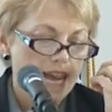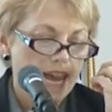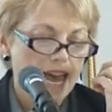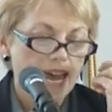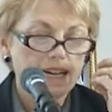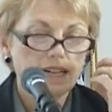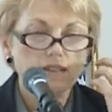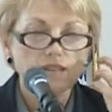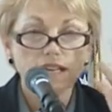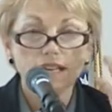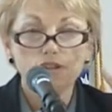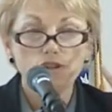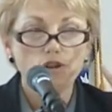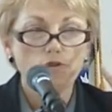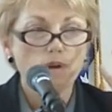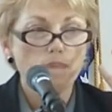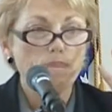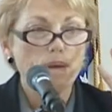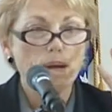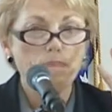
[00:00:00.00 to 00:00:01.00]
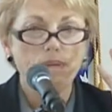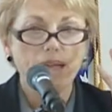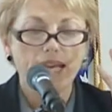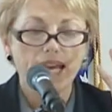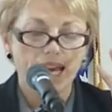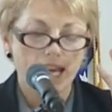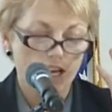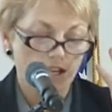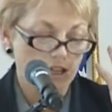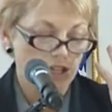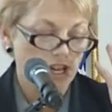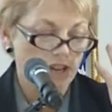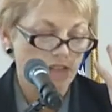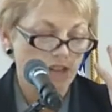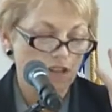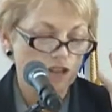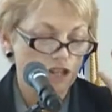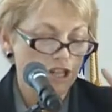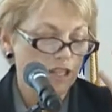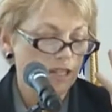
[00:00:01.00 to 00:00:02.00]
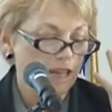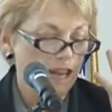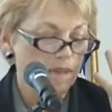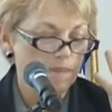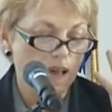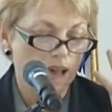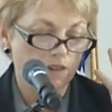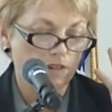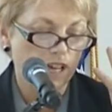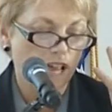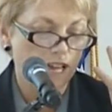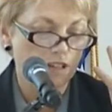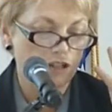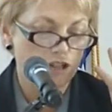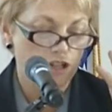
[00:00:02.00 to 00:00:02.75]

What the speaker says: and a link to a publication that just came out last